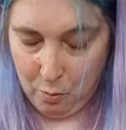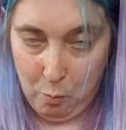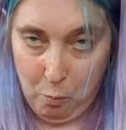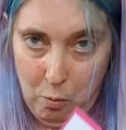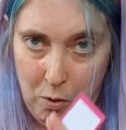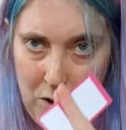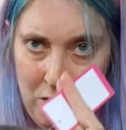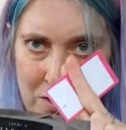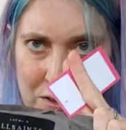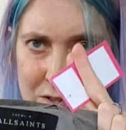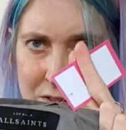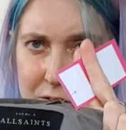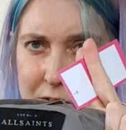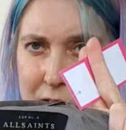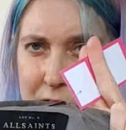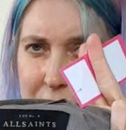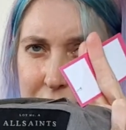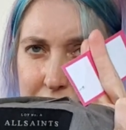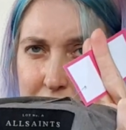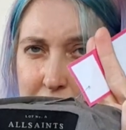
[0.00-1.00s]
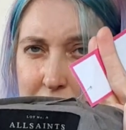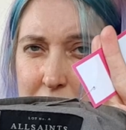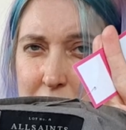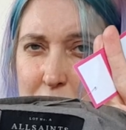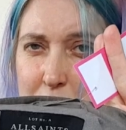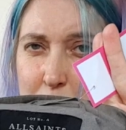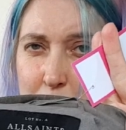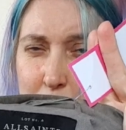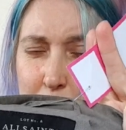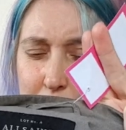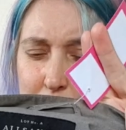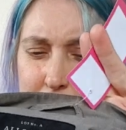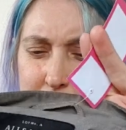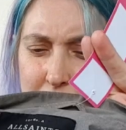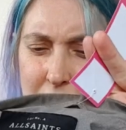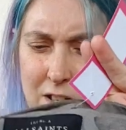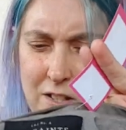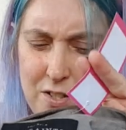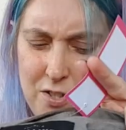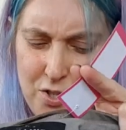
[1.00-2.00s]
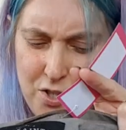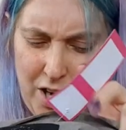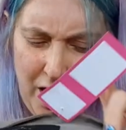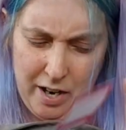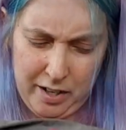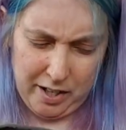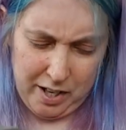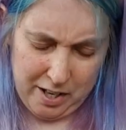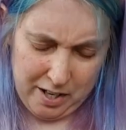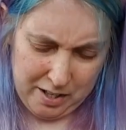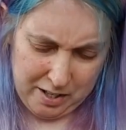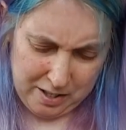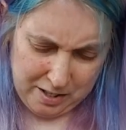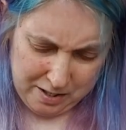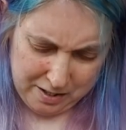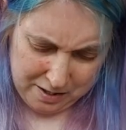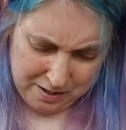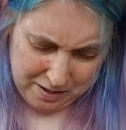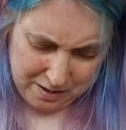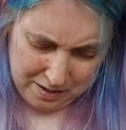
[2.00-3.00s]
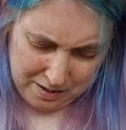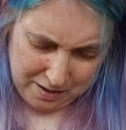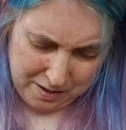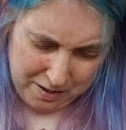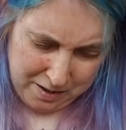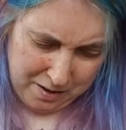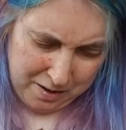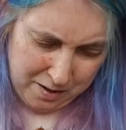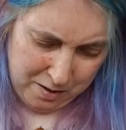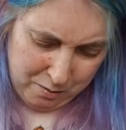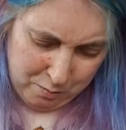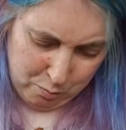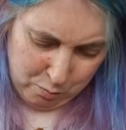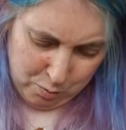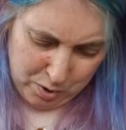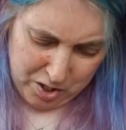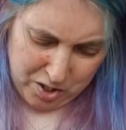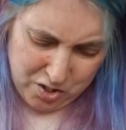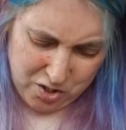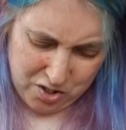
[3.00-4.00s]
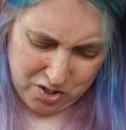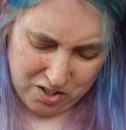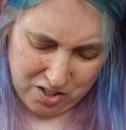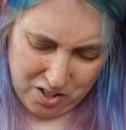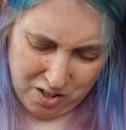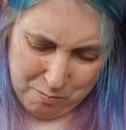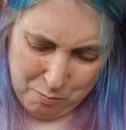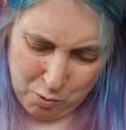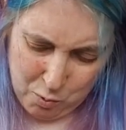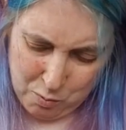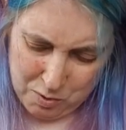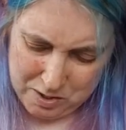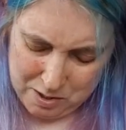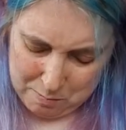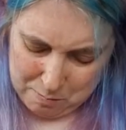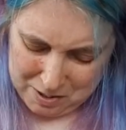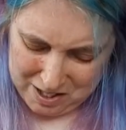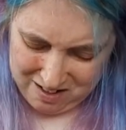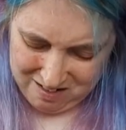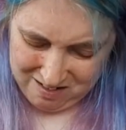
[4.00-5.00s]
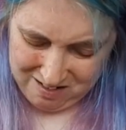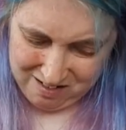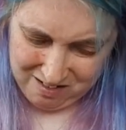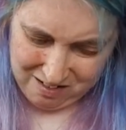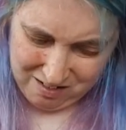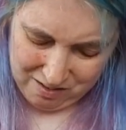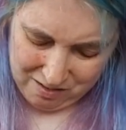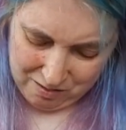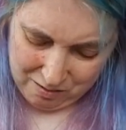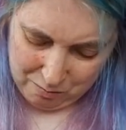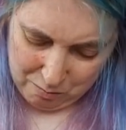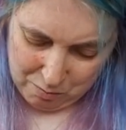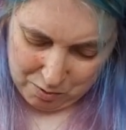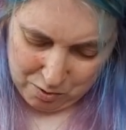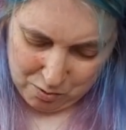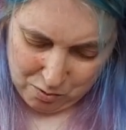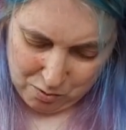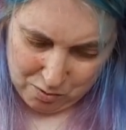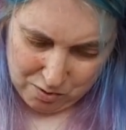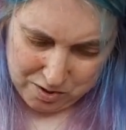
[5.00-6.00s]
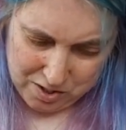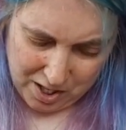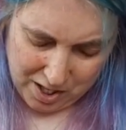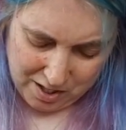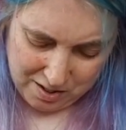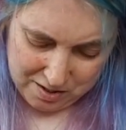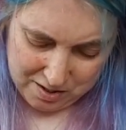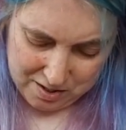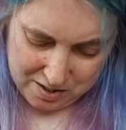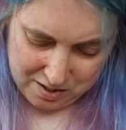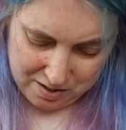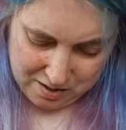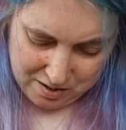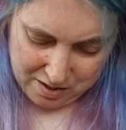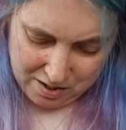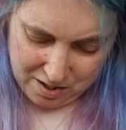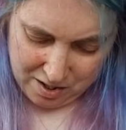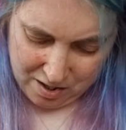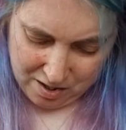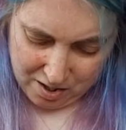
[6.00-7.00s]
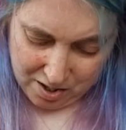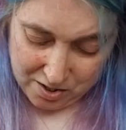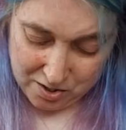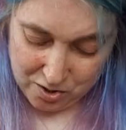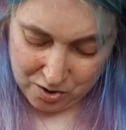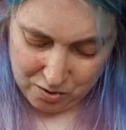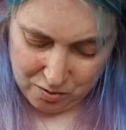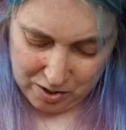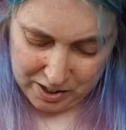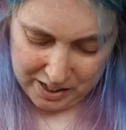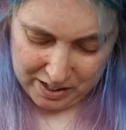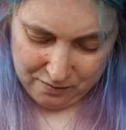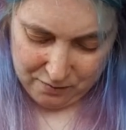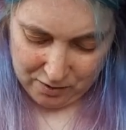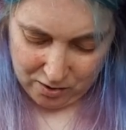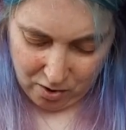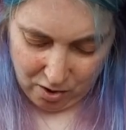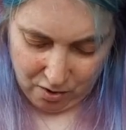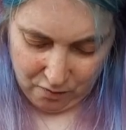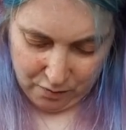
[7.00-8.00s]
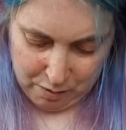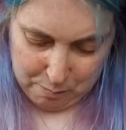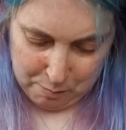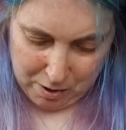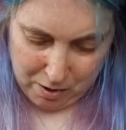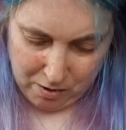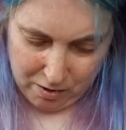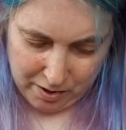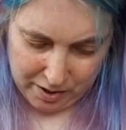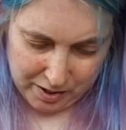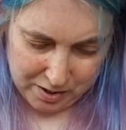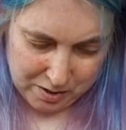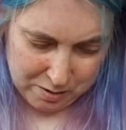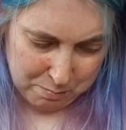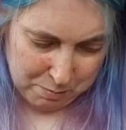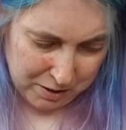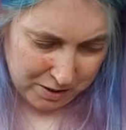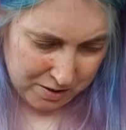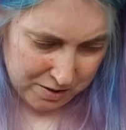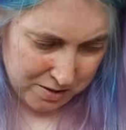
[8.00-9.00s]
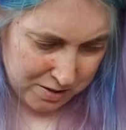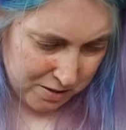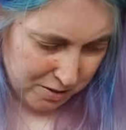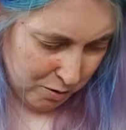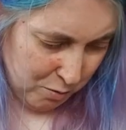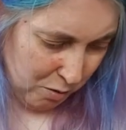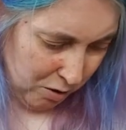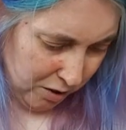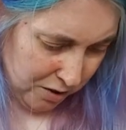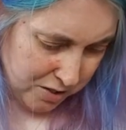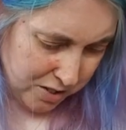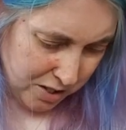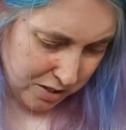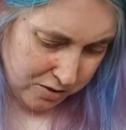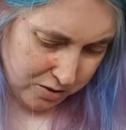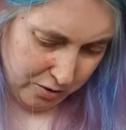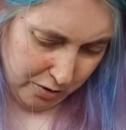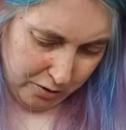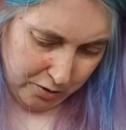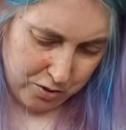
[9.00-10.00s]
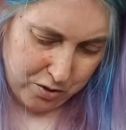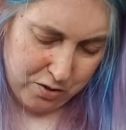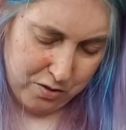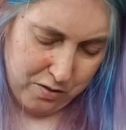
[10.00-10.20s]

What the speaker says: was this All Saints jacket, which I'm always a bit with All Saints. I do leave a lot of it behind because the quality is not